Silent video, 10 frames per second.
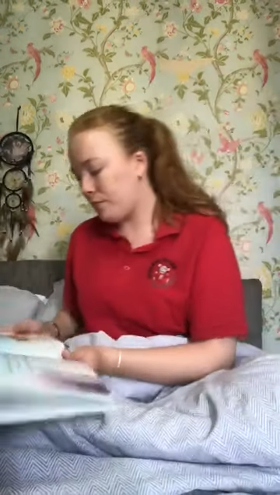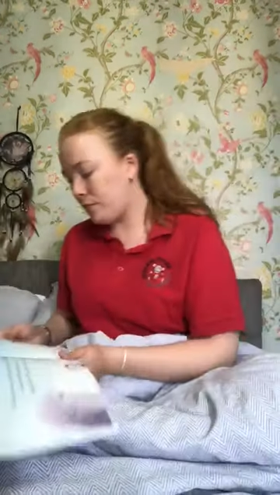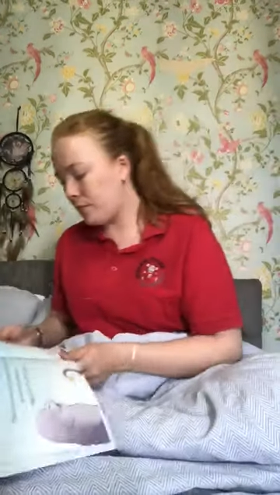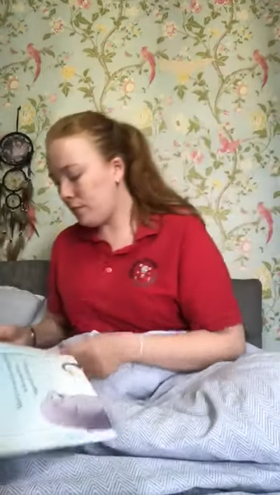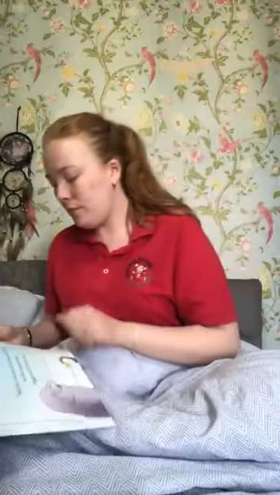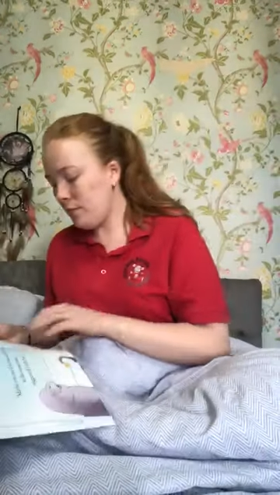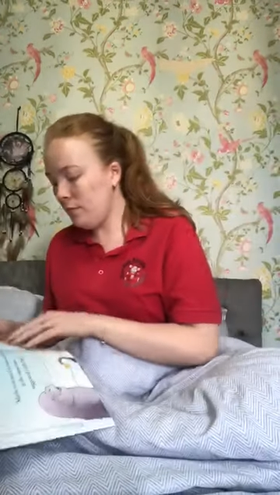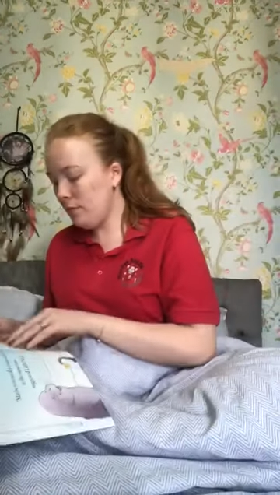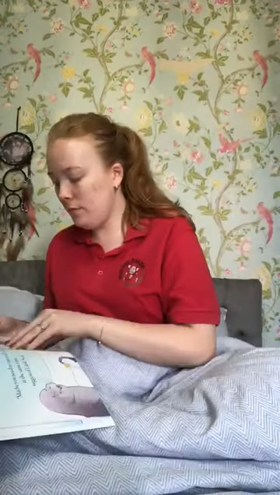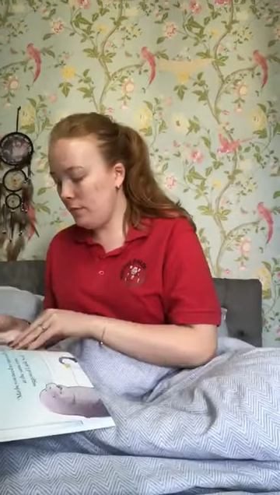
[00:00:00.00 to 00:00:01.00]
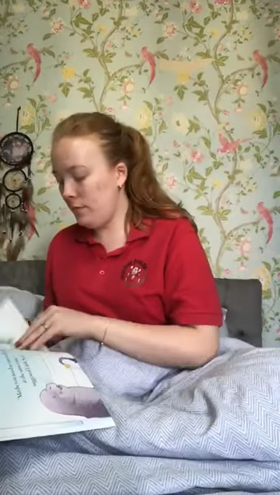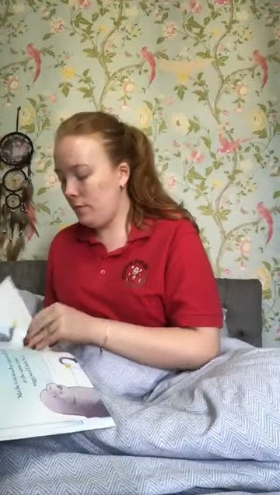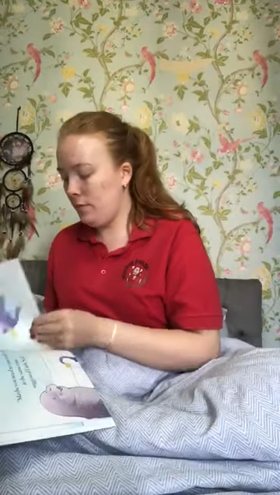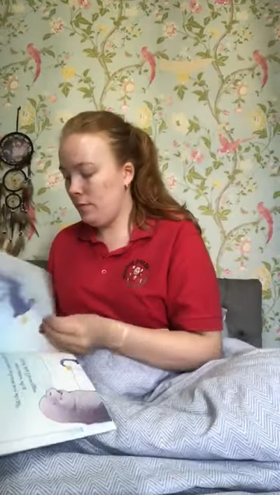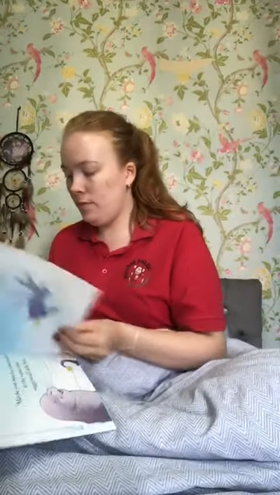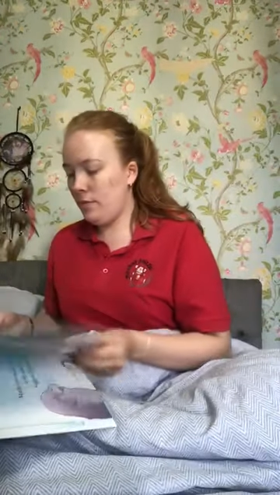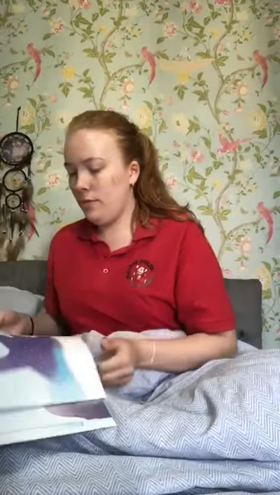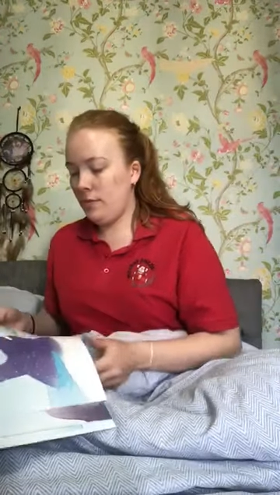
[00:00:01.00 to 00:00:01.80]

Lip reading: [no speech]